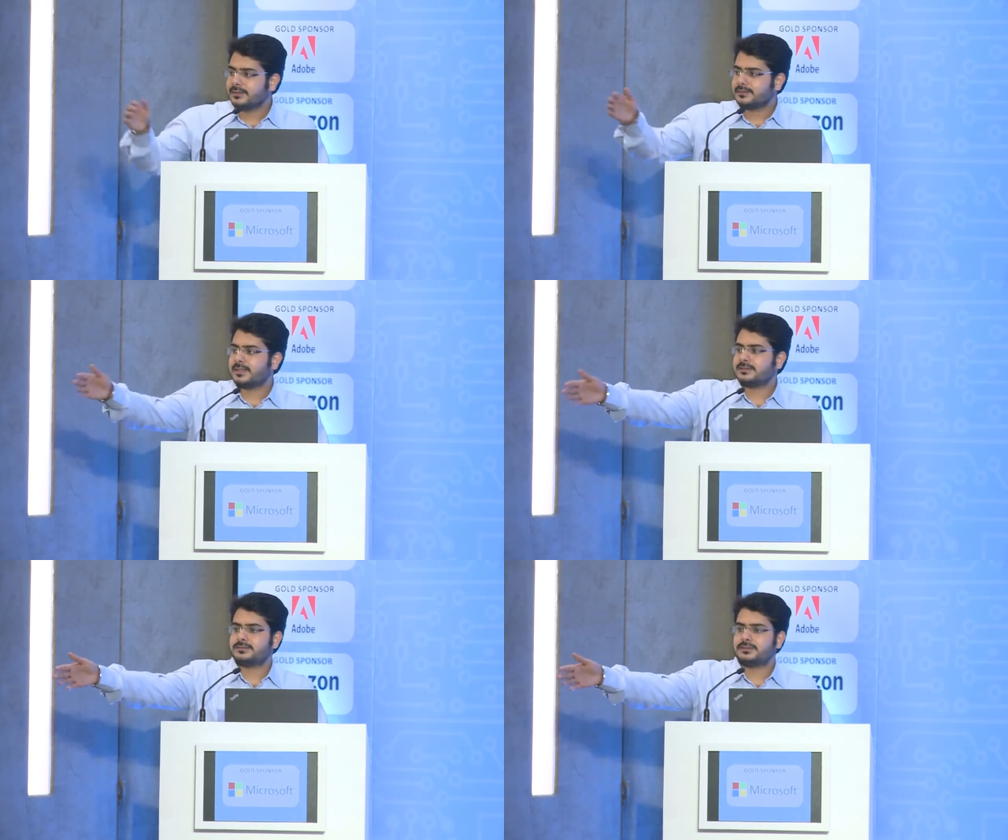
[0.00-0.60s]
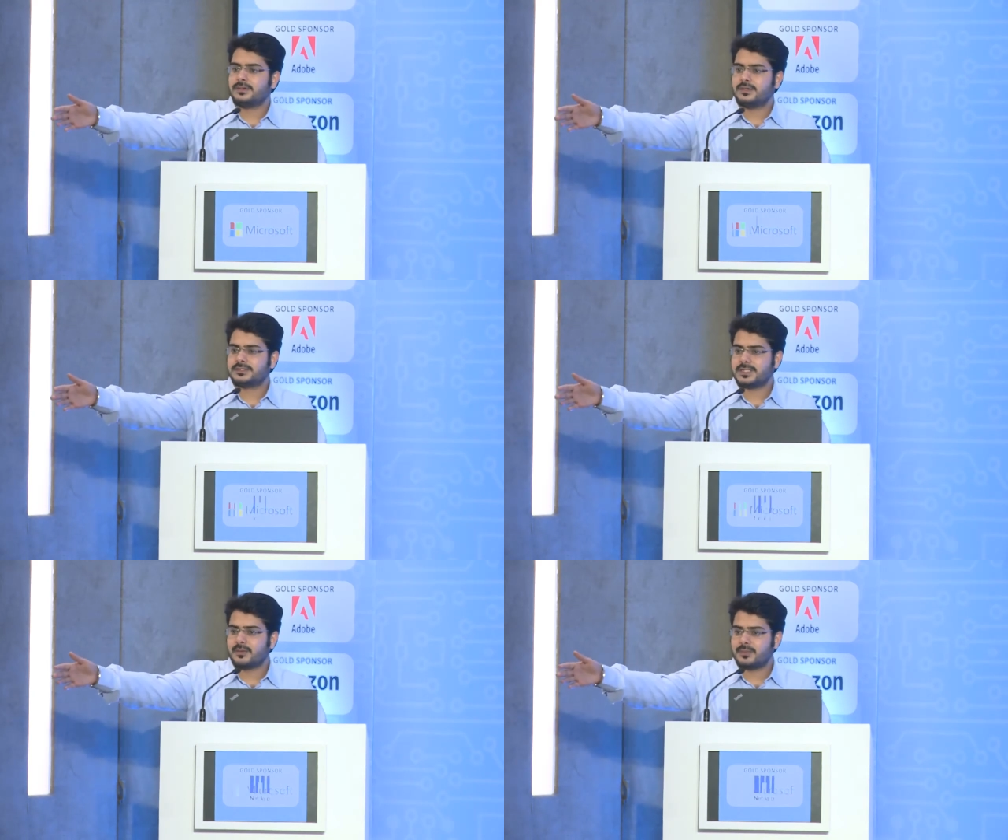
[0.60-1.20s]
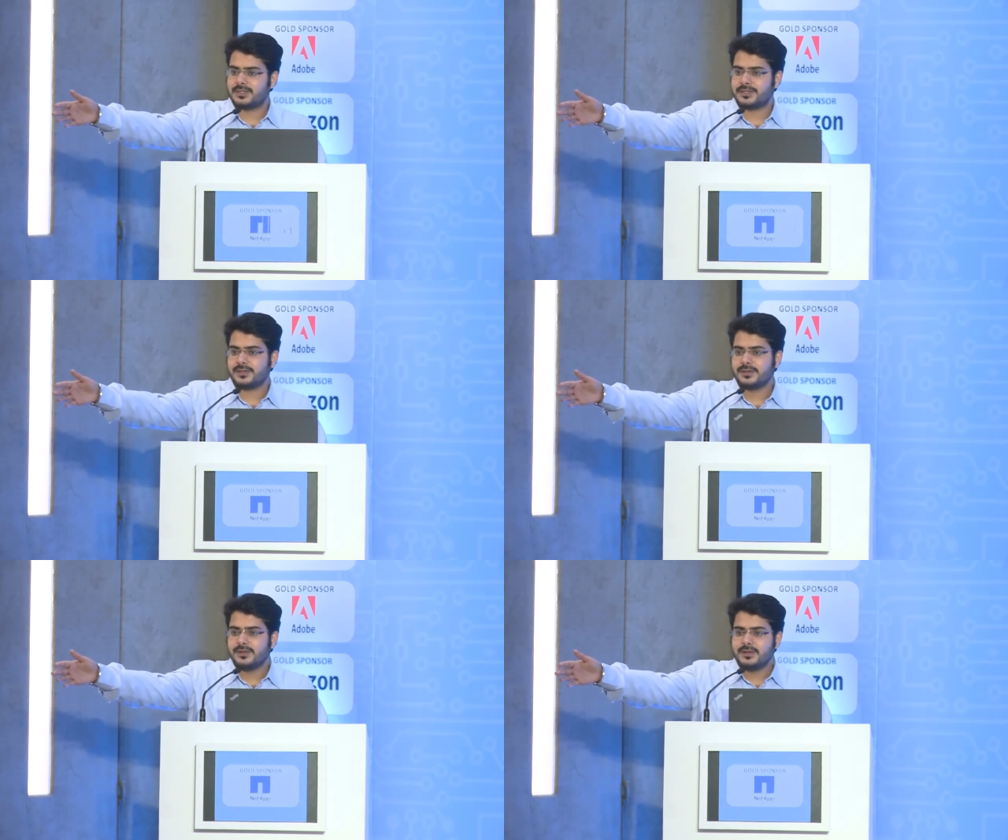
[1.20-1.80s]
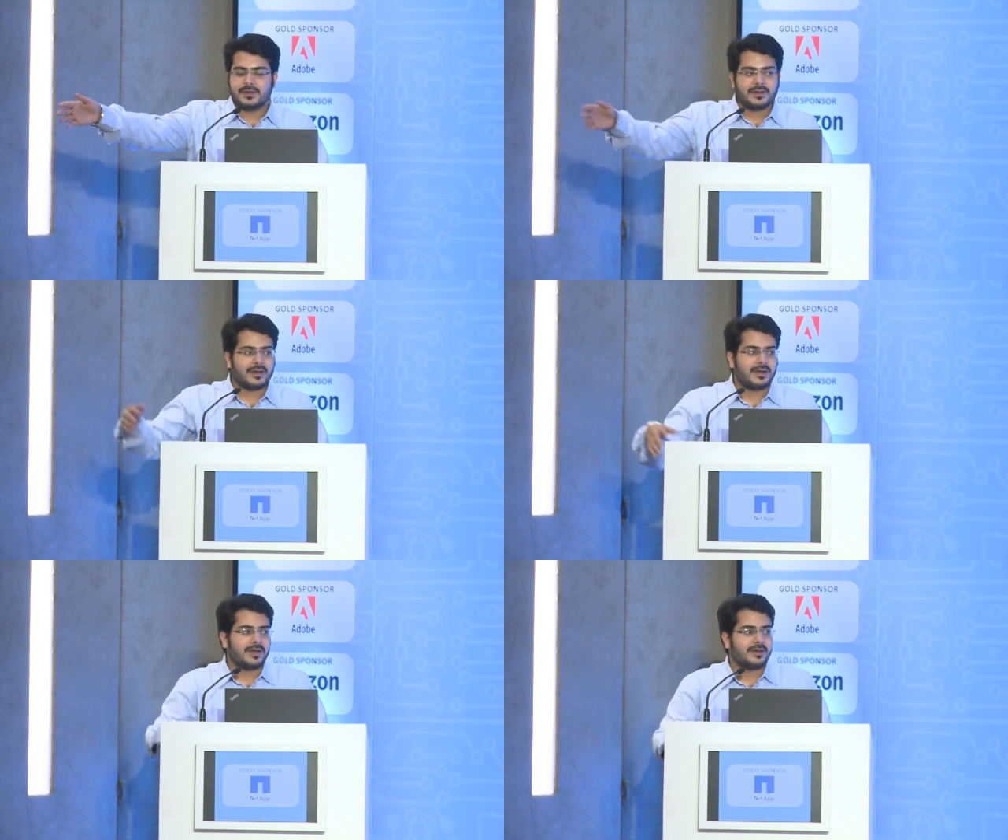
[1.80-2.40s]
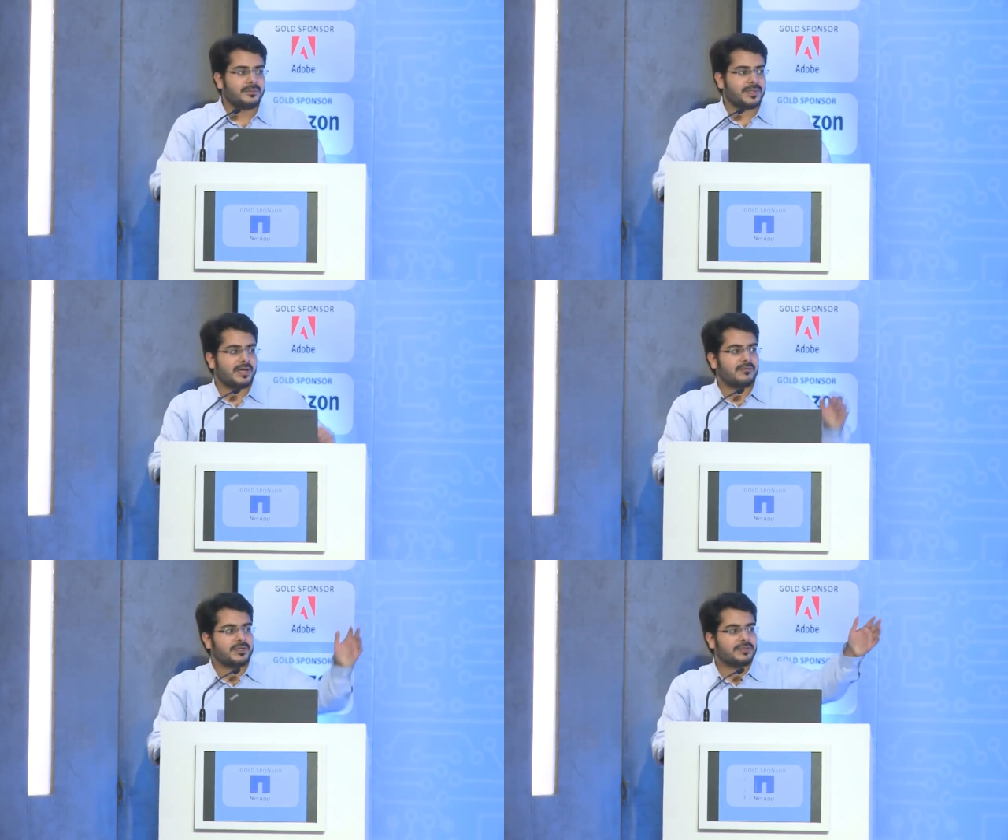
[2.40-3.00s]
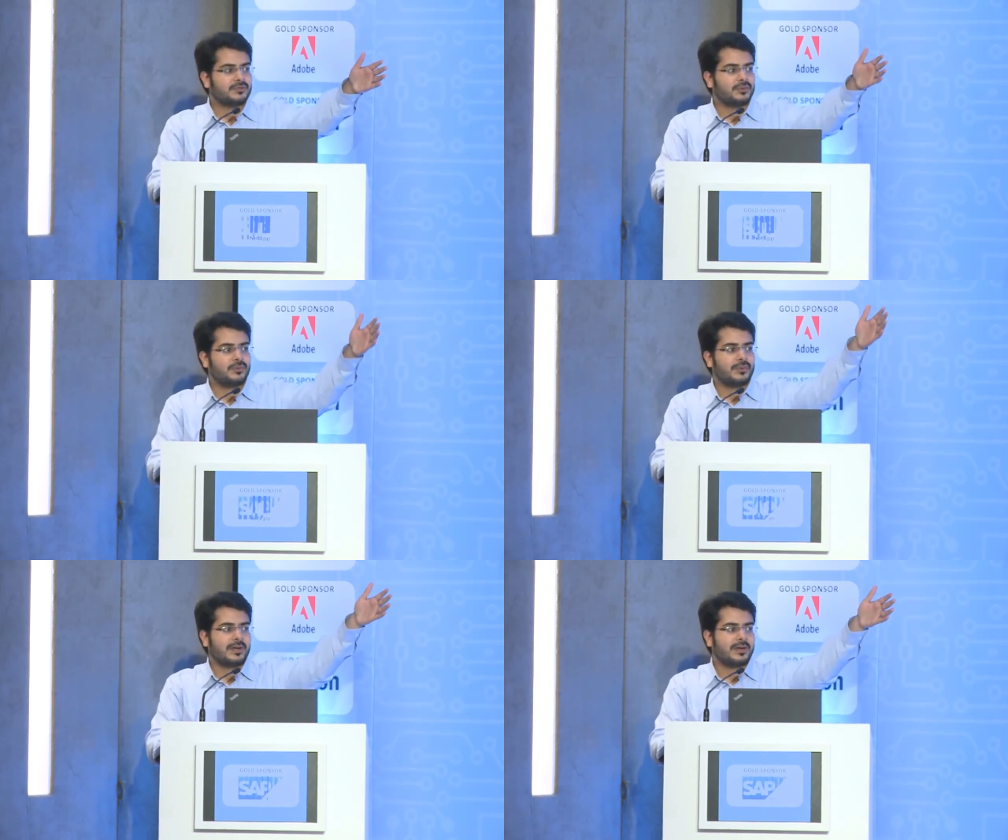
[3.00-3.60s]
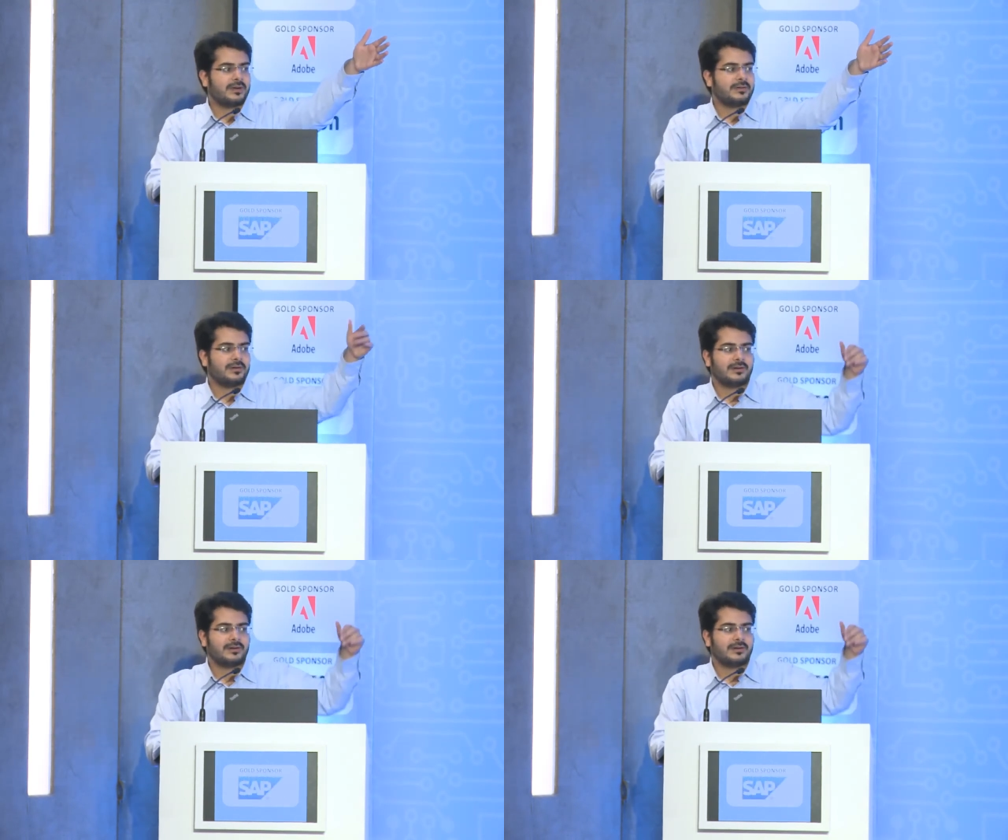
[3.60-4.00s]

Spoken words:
That's Shamlini, and we have Neetu and